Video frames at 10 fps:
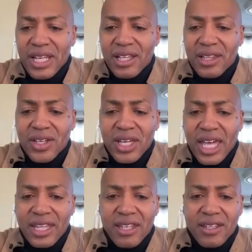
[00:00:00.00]
looking
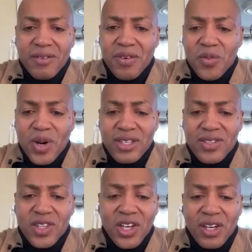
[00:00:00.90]
at the different ways
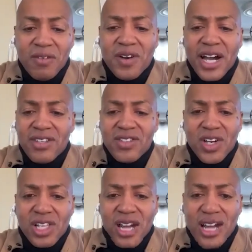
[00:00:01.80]
so that you can advise
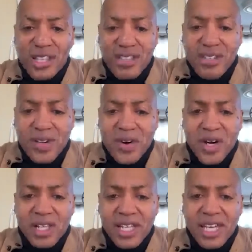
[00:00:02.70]
your clients
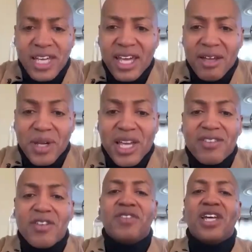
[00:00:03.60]
accordingly
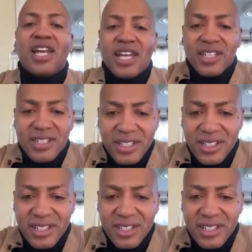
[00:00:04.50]
because you've done it.